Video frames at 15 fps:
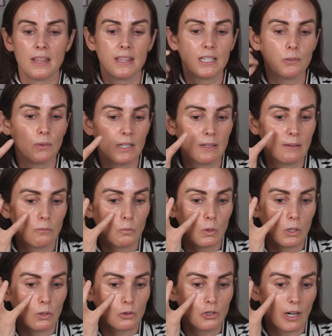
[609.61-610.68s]
This one
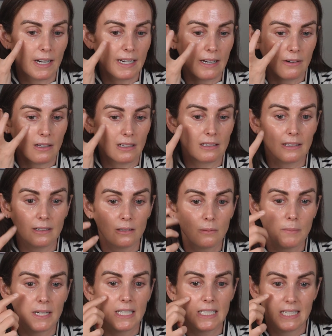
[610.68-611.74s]
will dry down a little,
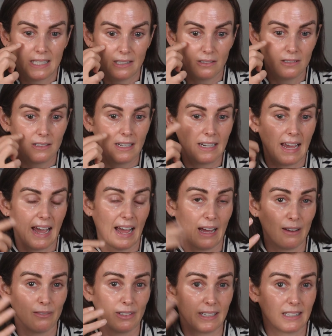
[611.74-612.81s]
but it's still gonna
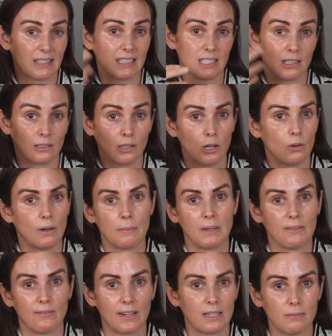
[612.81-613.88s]
have like this glow. I
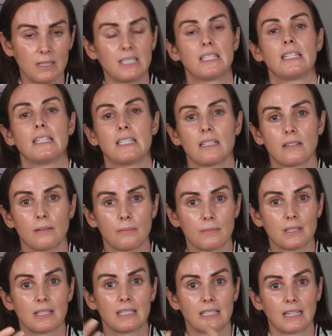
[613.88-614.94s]
mean, vitamin C
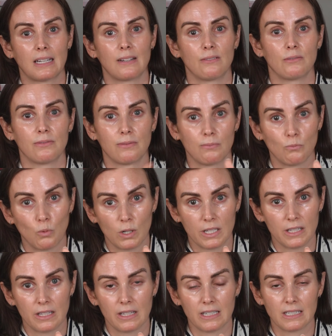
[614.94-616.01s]
serums, that's kind of one of
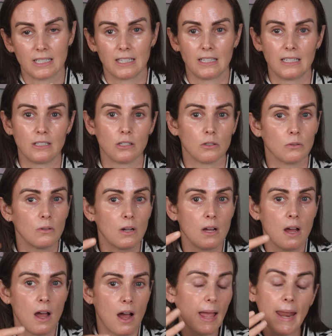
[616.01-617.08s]
the things that they do.
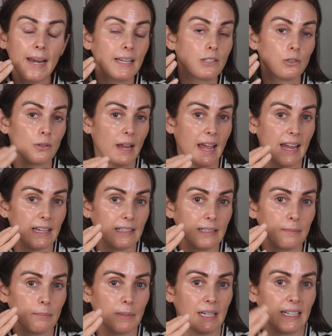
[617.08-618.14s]
And I don't hate
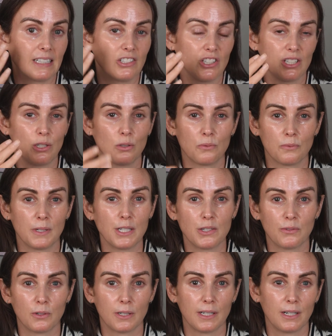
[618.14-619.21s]
it, but I just don't reach
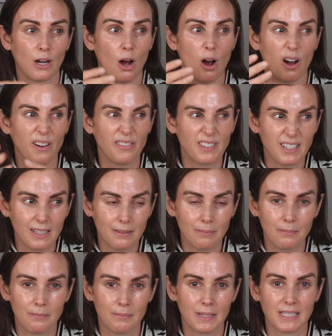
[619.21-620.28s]
for it
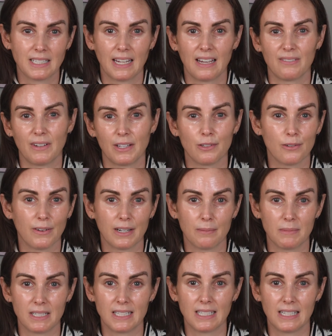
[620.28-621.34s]
often because I have other
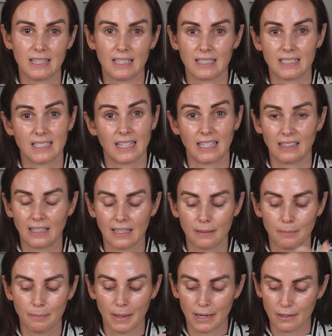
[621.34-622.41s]
vitamin C things that I
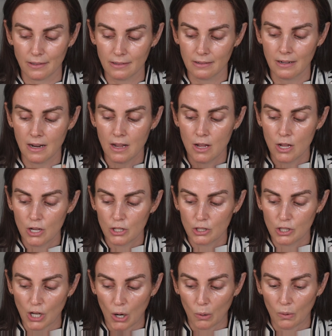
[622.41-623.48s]
like better.
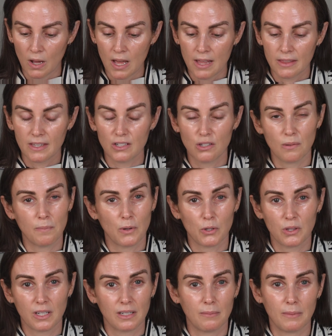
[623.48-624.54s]
So these are
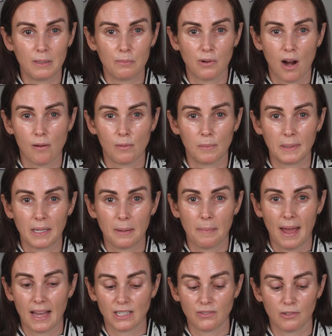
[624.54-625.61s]
both gonna be probably a
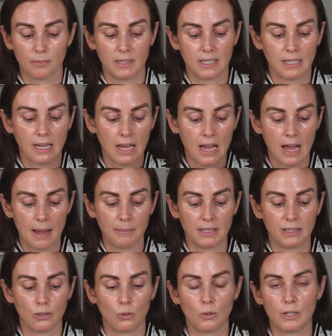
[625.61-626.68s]
pass for me. I mean,
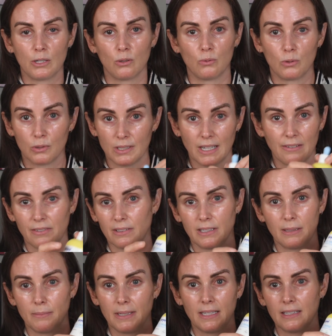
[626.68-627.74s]
the oil will
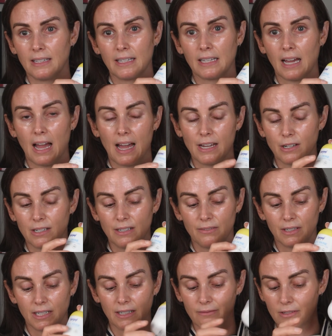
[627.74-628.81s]
definitely be like, I could
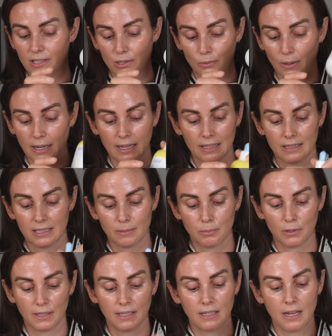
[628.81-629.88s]
even give this away at this
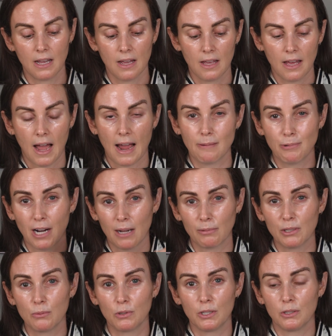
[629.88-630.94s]
point. I
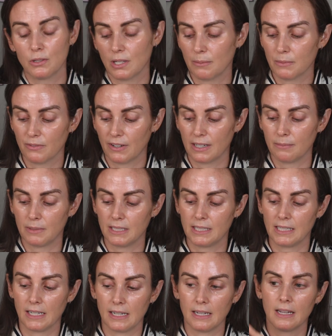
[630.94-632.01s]
probably will use up the vitamin
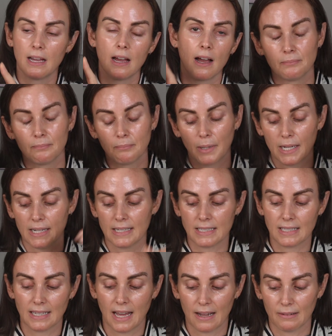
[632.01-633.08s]
C, but
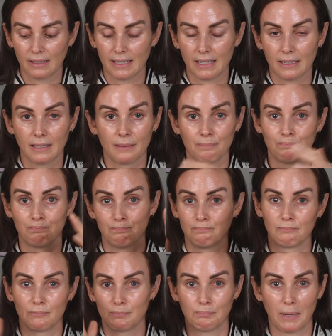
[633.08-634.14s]
it's not like
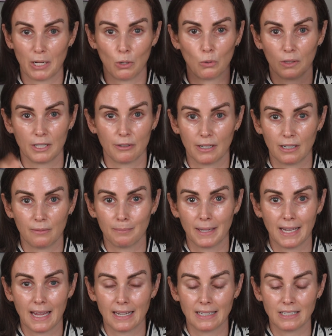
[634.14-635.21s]
my holy grail by
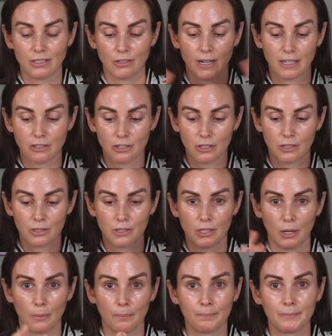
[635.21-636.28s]
any stretch.
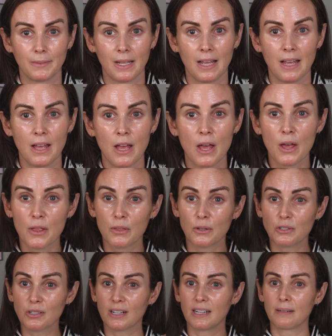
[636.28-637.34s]
So
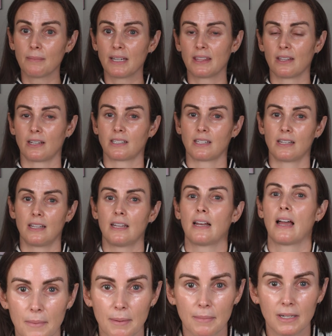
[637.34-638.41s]
those are kind of my thoughts on it.
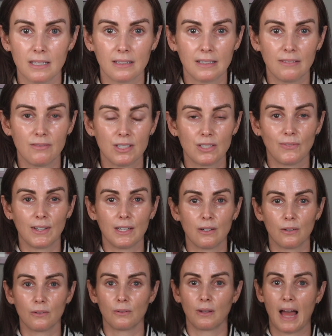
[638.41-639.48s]
I'm gonna leave this
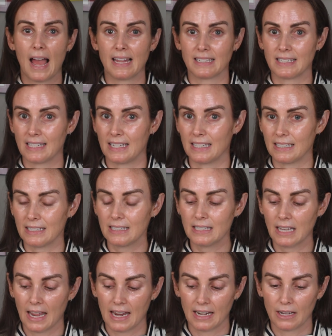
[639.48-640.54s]
video as is,
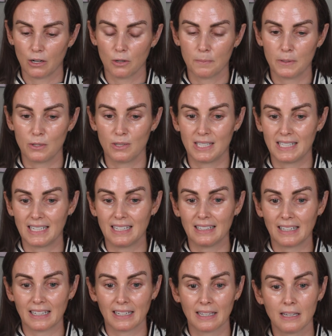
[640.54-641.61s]
and I hope you see,
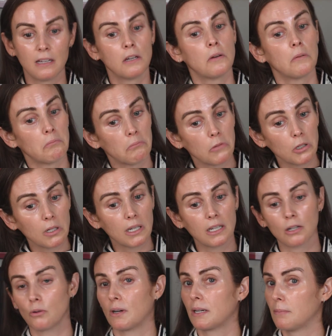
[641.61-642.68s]
like, you can
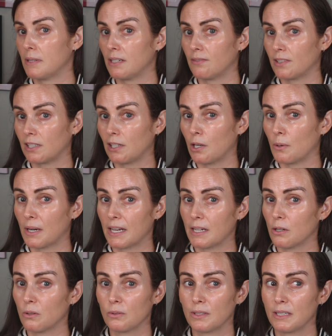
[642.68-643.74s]
get quite a bit of a glow. And I
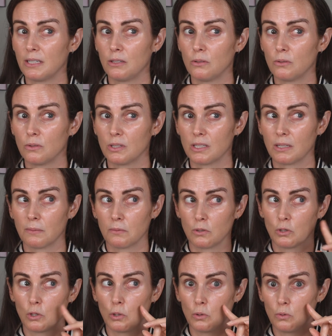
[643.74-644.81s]
only used
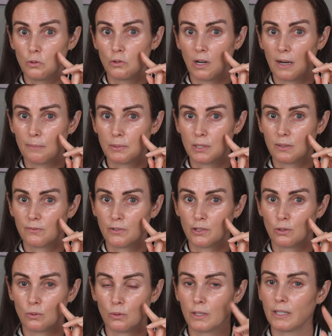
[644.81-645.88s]
2 drops for
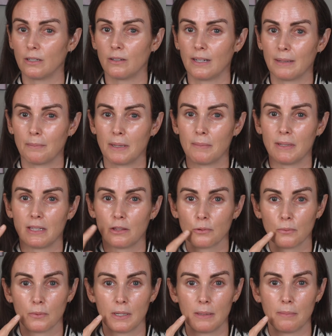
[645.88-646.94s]
the oil and maybe
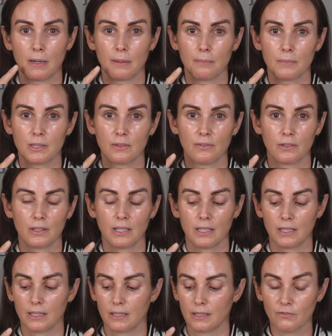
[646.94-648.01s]
3 pumps for
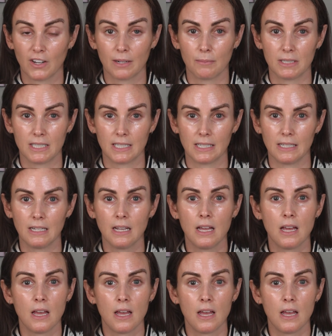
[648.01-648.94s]
the vitamin C.